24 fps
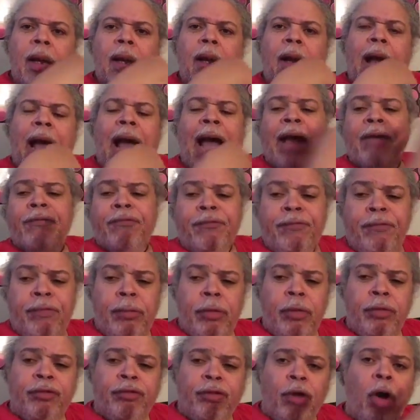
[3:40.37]
I
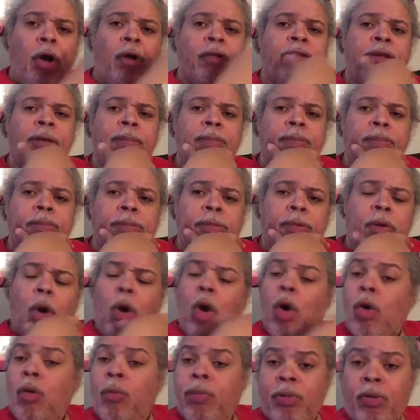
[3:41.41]
saw the
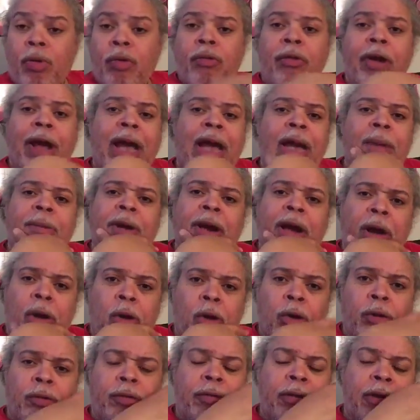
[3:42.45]
whole program and I
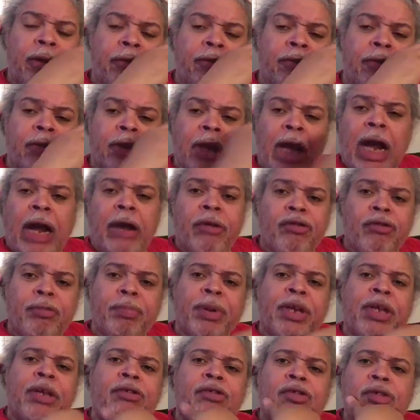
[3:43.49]
heard his entire
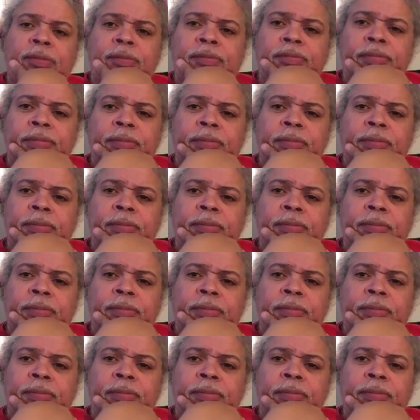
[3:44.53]
speech,